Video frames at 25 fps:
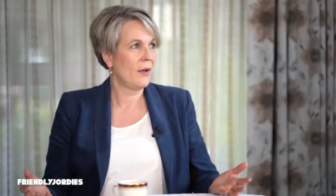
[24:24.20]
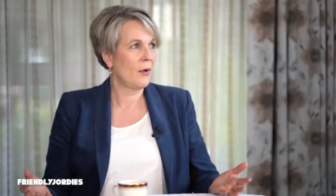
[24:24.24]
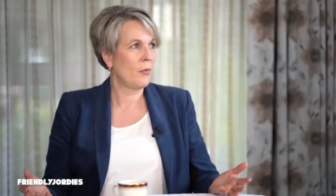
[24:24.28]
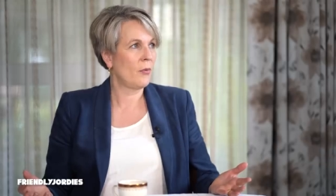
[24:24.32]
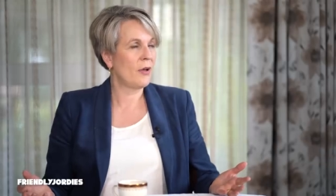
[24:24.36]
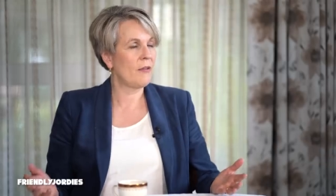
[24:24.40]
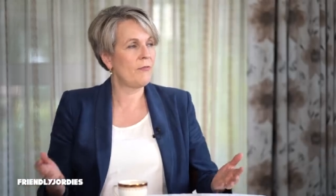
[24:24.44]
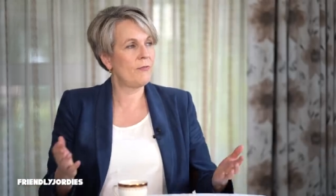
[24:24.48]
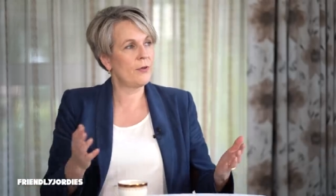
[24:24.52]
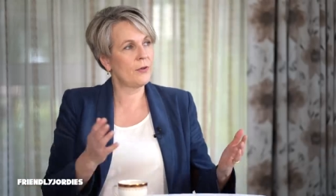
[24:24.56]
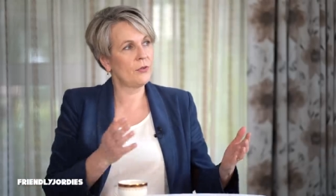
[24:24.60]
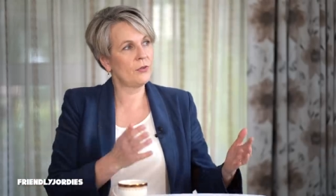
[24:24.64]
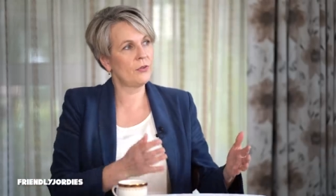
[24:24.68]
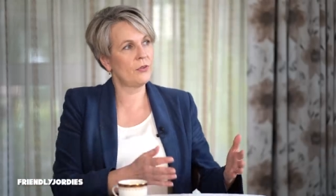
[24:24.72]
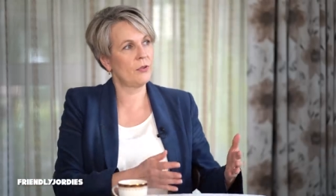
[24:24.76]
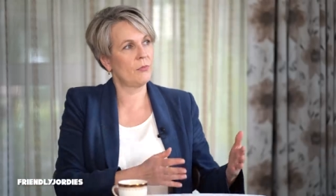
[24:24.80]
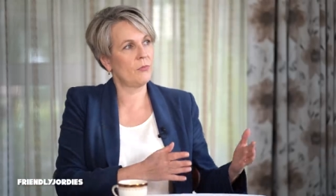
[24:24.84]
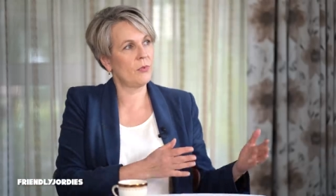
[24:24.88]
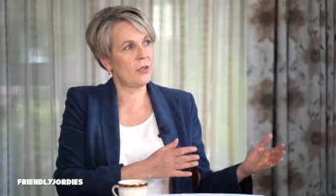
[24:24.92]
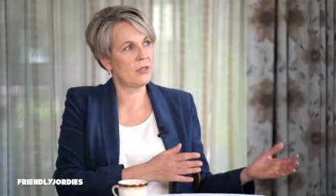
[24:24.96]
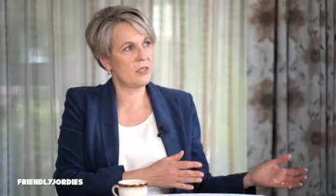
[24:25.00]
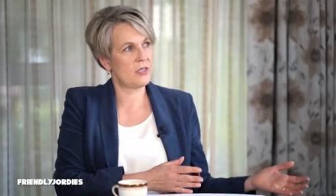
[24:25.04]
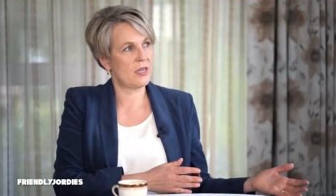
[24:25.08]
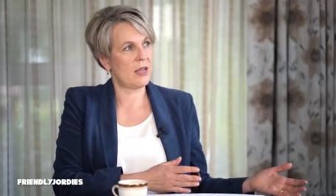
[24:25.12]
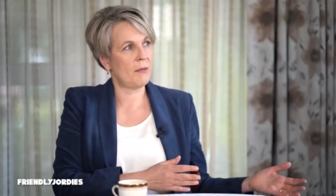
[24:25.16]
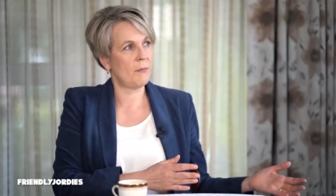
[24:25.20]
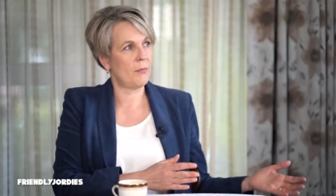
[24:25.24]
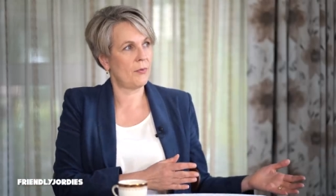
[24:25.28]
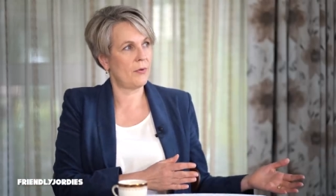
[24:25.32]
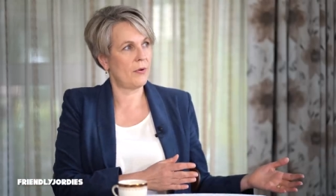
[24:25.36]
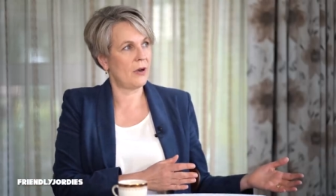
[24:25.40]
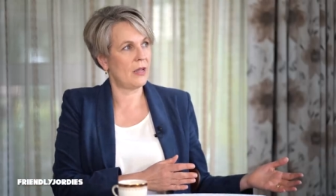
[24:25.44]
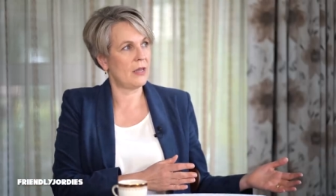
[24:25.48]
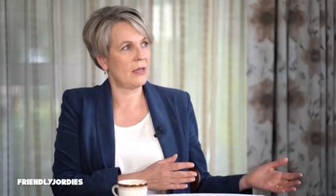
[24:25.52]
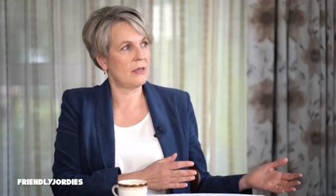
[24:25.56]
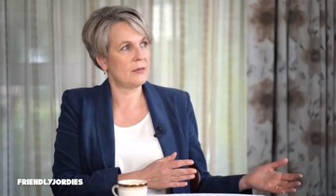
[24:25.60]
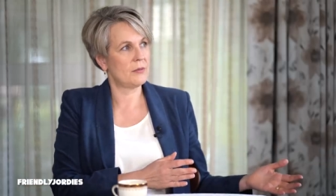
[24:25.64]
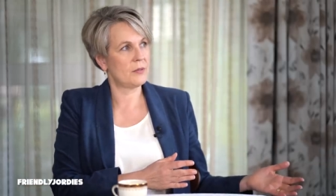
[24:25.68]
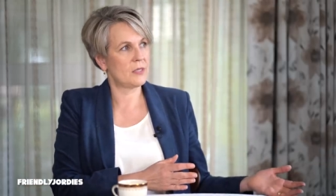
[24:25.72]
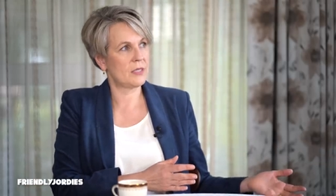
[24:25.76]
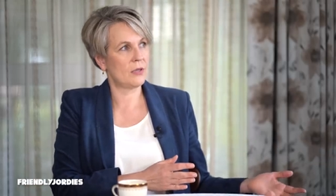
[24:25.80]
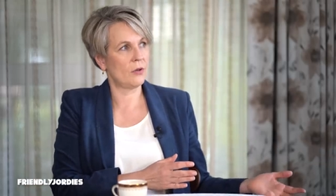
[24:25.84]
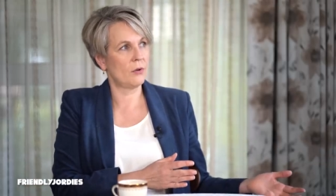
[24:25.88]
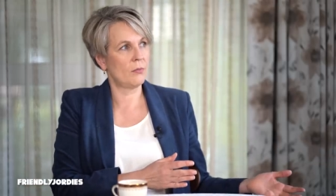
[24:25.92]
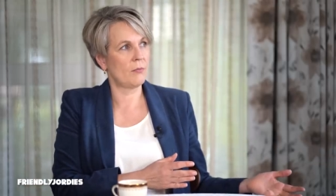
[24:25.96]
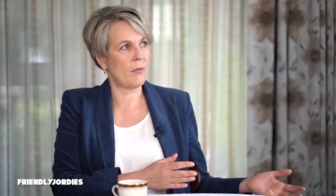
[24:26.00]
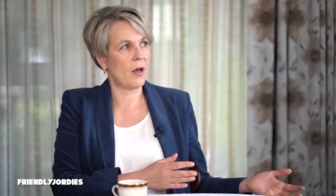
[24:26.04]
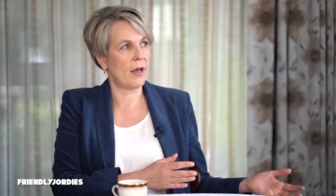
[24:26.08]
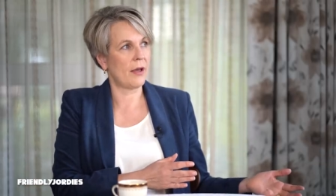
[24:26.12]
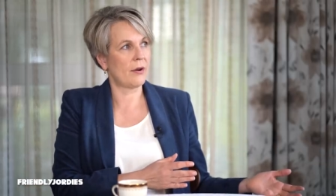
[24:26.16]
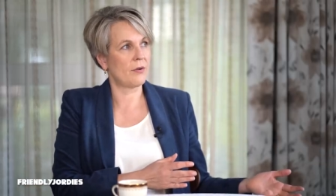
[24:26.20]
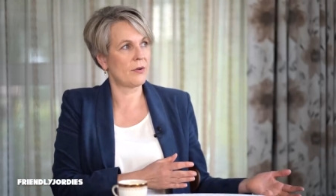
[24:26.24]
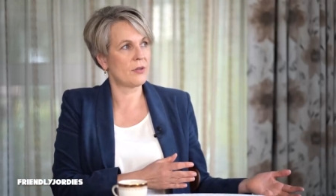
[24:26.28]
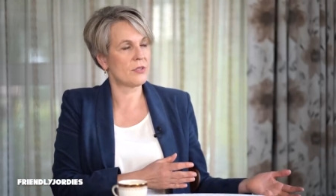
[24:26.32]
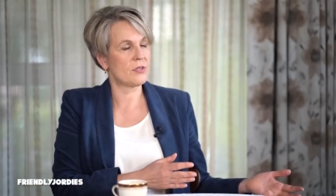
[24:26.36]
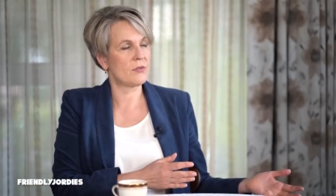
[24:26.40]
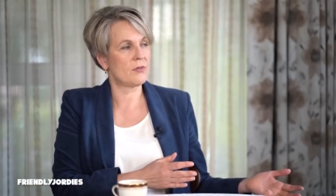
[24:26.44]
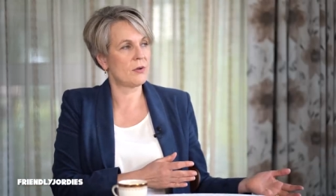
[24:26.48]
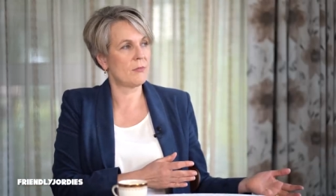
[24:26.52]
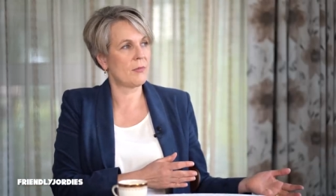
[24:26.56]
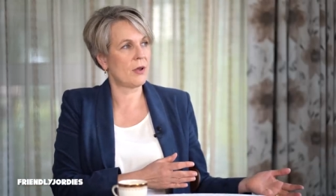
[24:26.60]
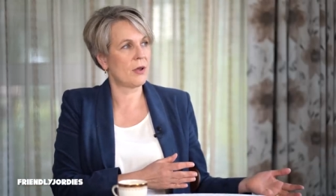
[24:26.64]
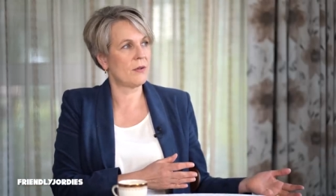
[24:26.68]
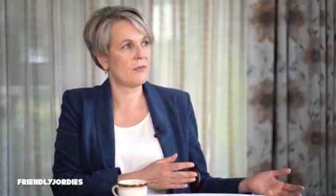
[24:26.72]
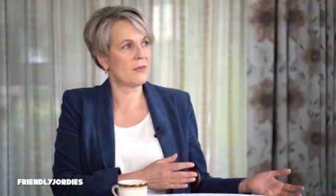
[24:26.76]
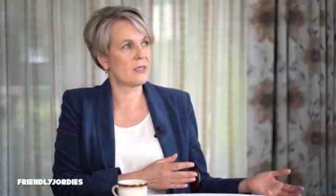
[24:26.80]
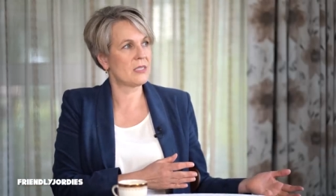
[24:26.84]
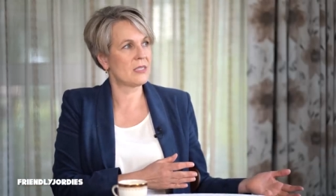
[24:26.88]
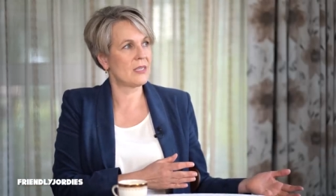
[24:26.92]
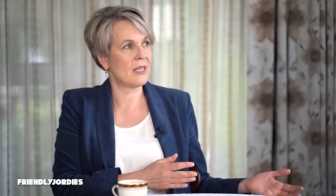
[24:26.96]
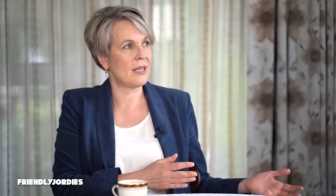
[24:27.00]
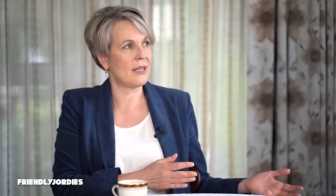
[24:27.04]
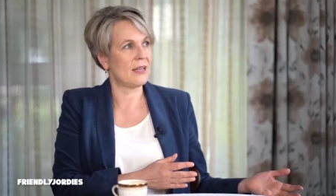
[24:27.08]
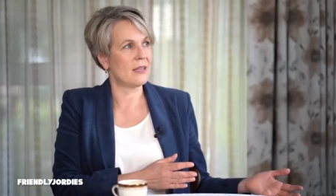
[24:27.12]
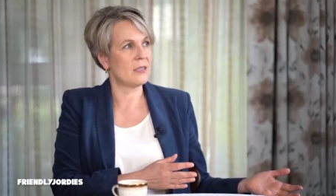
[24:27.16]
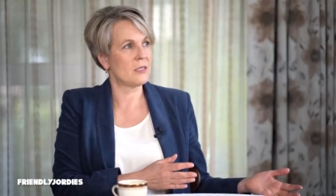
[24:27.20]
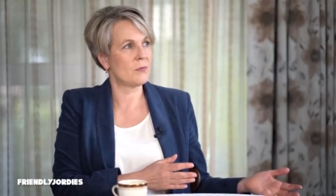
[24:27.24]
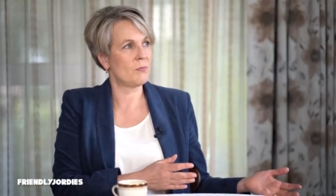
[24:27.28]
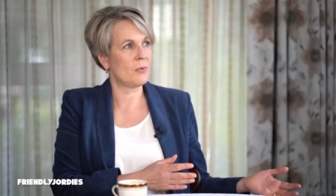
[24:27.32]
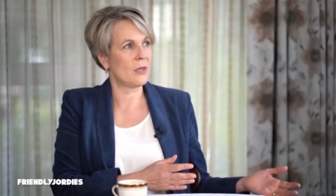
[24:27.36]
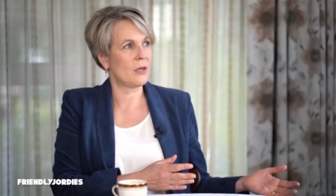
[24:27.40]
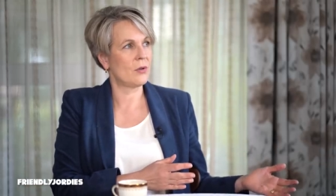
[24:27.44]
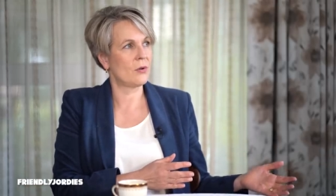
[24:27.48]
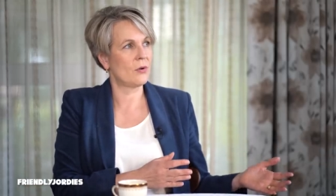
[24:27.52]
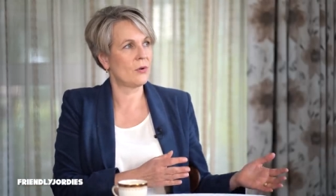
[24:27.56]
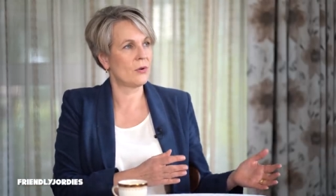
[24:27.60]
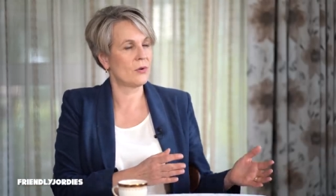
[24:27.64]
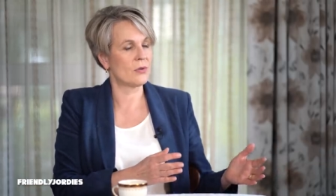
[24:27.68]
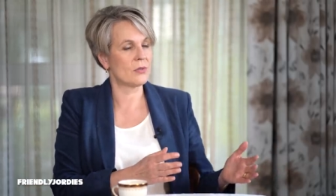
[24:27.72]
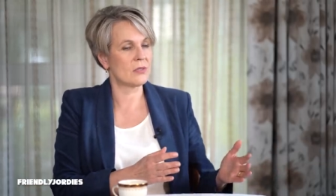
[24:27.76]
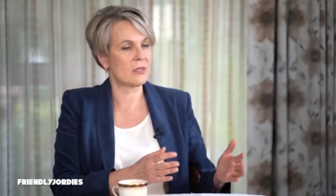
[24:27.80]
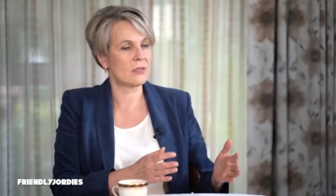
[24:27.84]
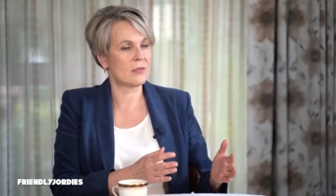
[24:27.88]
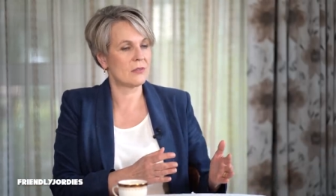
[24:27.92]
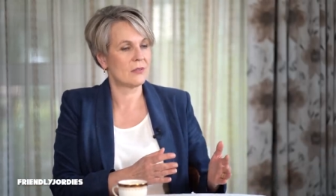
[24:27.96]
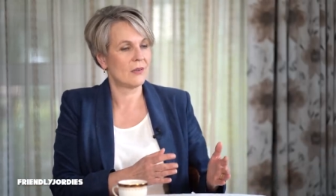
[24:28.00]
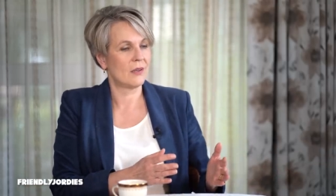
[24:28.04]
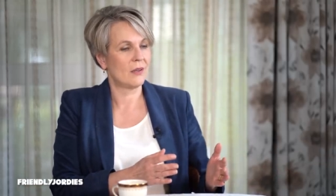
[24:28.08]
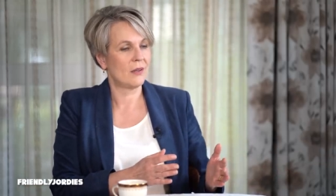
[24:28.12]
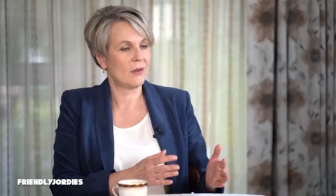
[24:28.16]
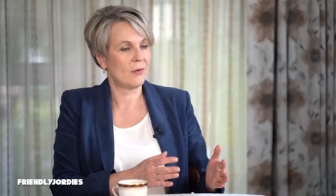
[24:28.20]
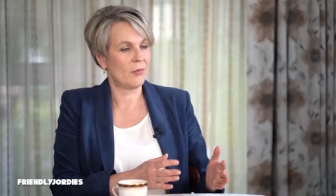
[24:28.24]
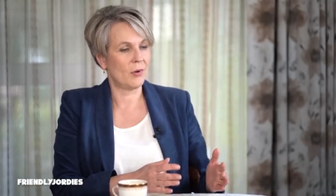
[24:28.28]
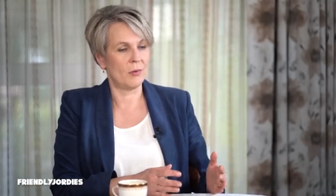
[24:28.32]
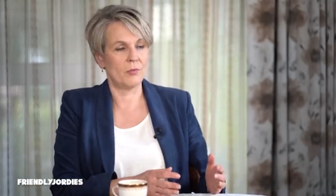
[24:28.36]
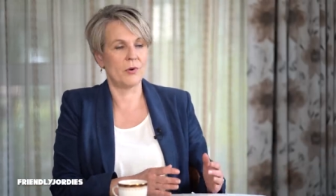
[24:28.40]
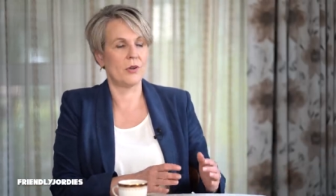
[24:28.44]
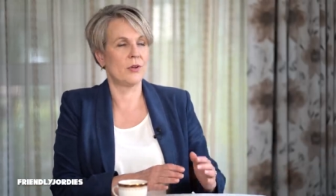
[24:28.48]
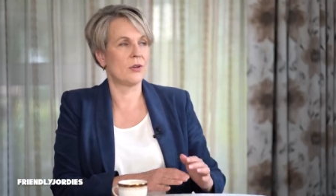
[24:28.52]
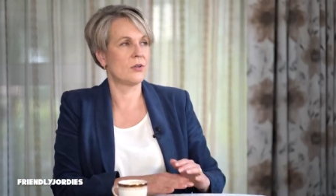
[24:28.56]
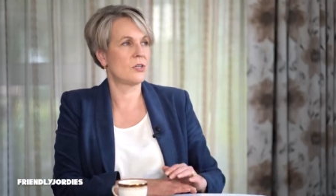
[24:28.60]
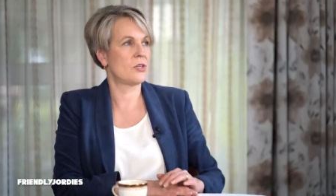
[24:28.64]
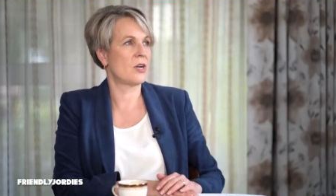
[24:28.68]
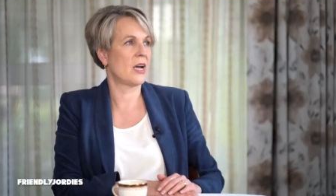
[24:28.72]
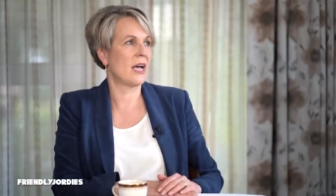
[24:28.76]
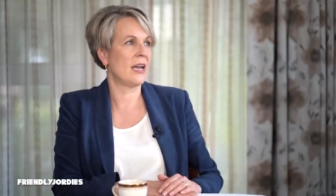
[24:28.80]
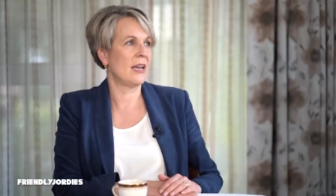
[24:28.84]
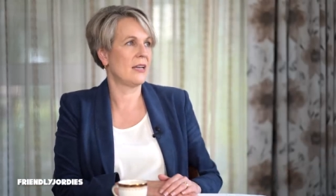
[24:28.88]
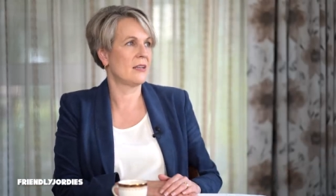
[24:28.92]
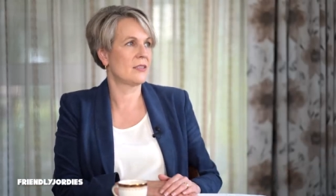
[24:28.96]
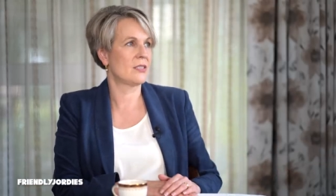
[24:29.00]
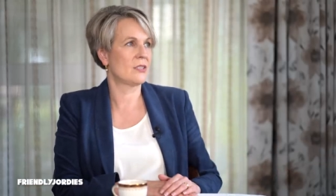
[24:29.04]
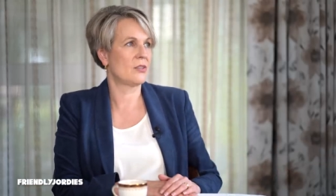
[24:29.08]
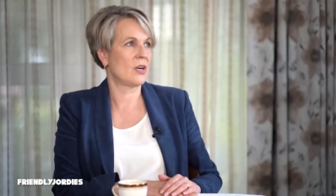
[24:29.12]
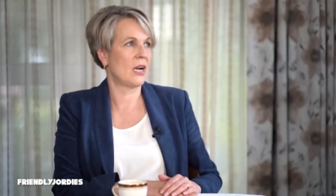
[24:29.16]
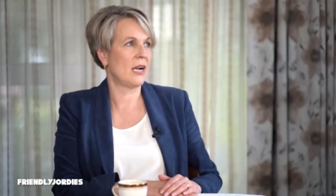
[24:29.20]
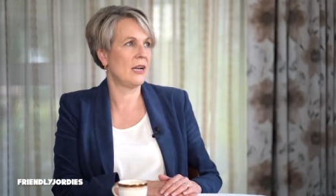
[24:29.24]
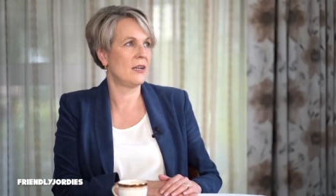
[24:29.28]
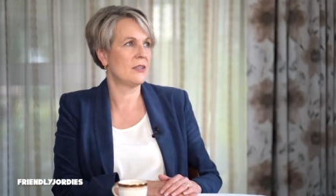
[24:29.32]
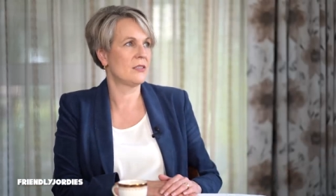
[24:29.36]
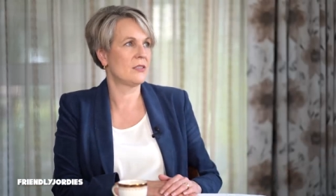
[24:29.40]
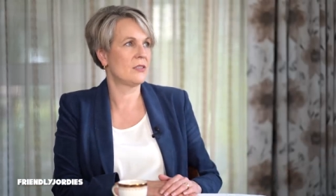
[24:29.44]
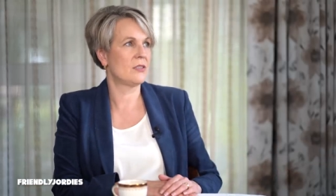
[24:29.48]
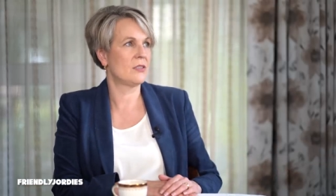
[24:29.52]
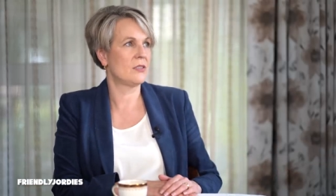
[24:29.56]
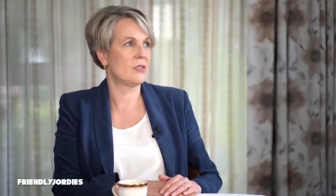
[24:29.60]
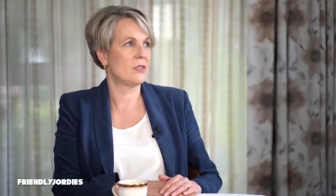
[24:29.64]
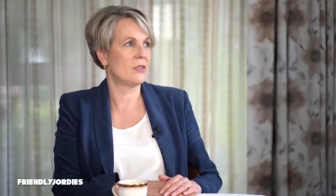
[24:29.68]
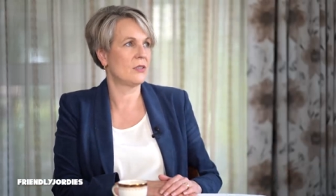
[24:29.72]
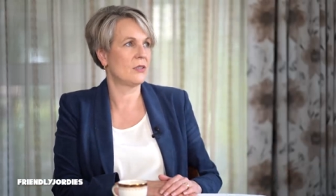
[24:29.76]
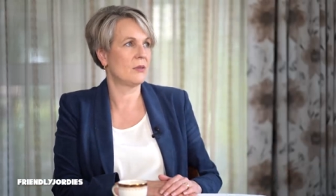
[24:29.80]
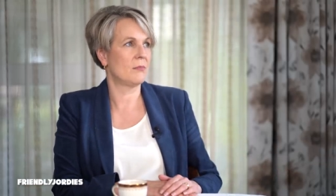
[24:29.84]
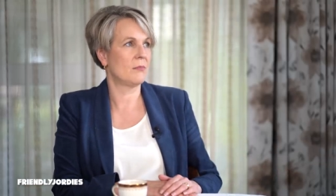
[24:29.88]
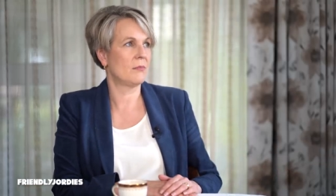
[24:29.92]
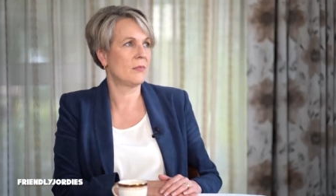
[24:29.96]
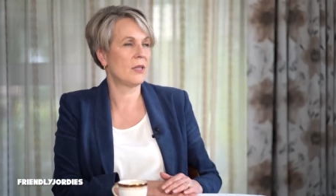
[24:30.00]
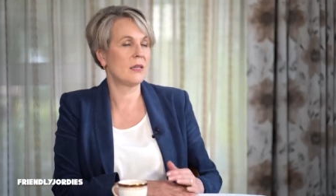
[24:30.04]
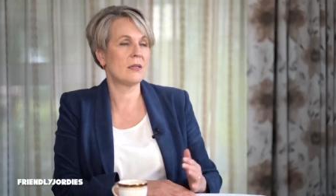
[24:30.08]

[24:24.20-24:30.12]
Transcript: We filled them with temporary skilled migrants from overseas because we weren't training Australians to do them.